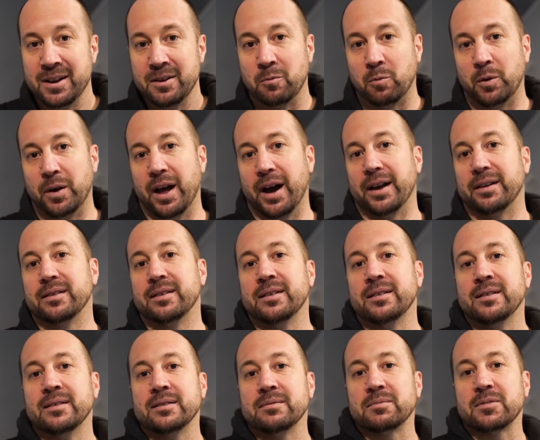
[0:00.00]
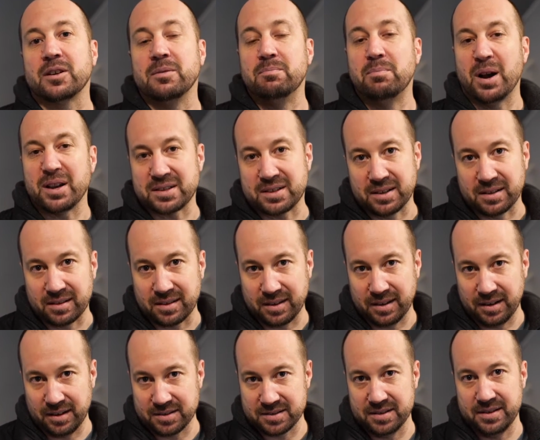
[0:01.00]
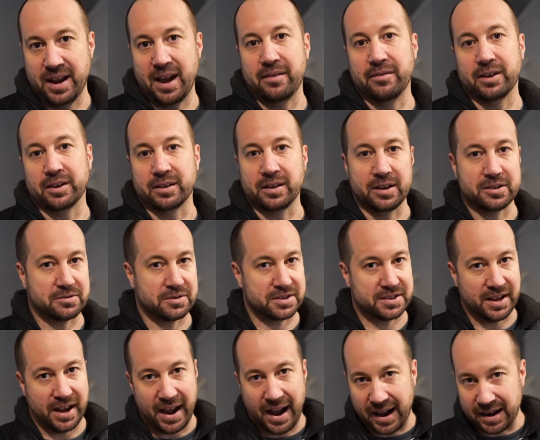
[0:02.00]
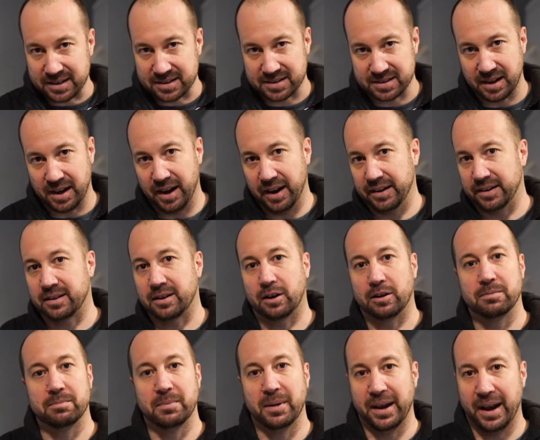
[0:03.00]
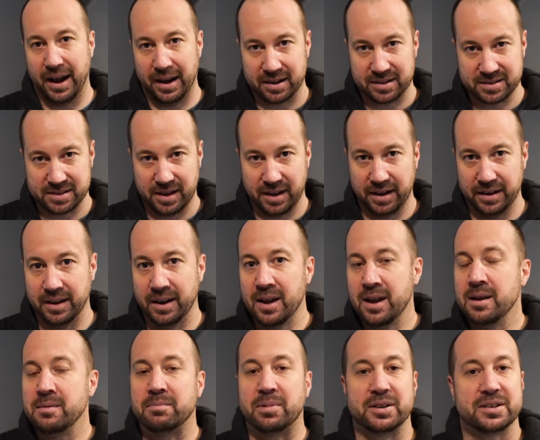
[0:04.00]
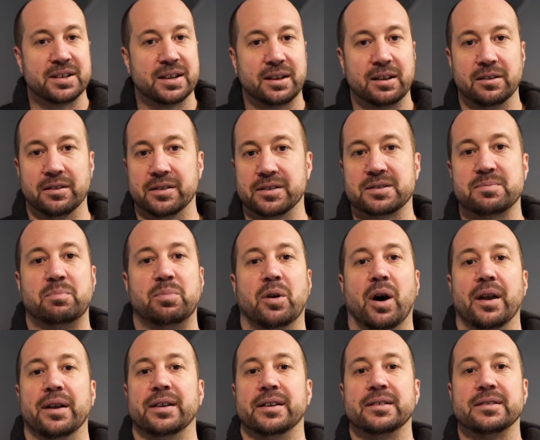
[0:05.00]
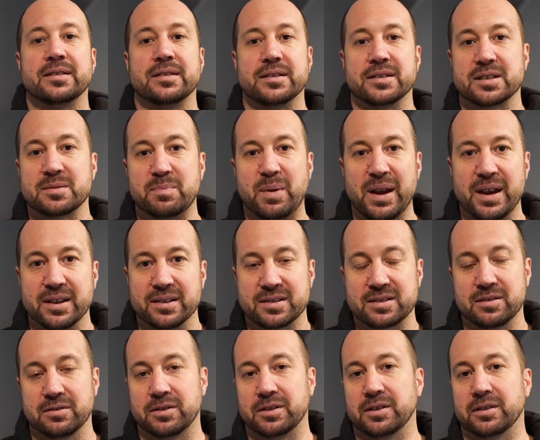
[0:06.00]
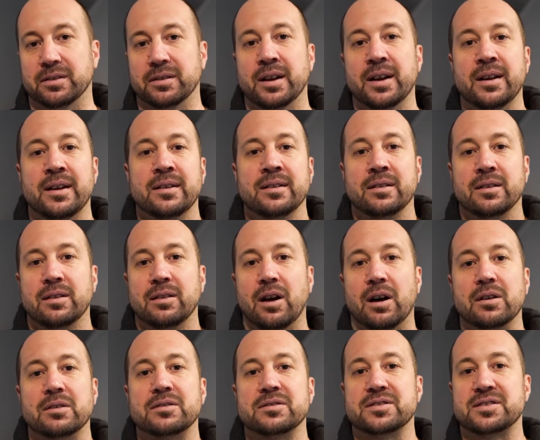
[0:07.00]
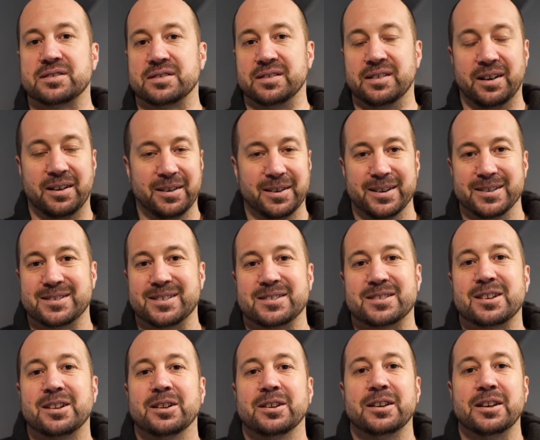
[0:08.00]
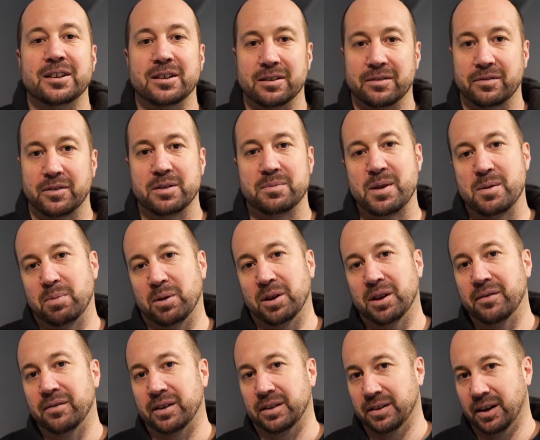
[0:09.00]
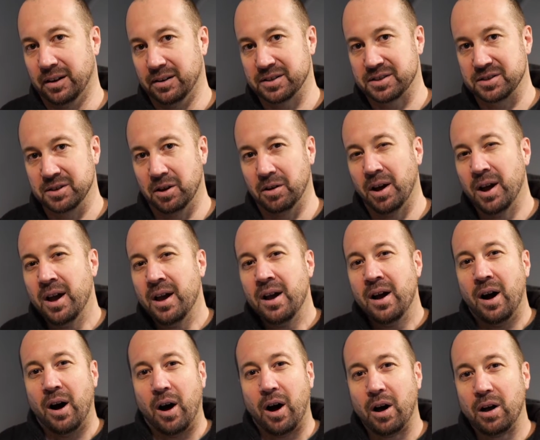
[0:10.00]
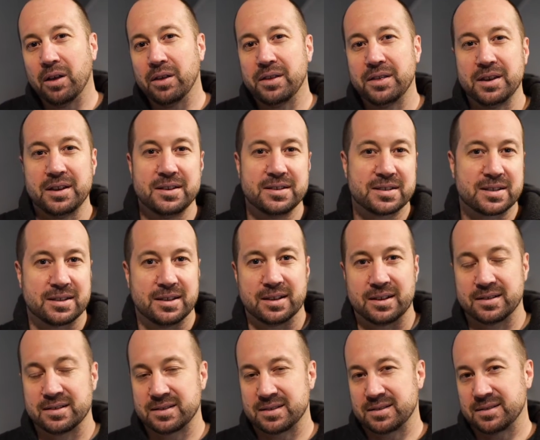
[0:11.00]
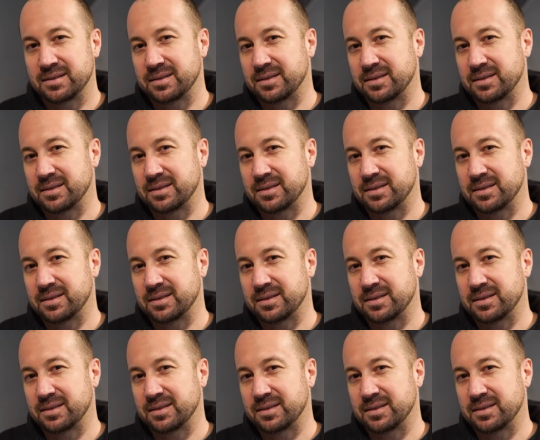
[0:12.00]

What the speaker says: We're not combusting things and having nitrous dioxide, carbon monoxide, particulates brought into the space. So your lungs, it's cleaner for the people living there. So all of these things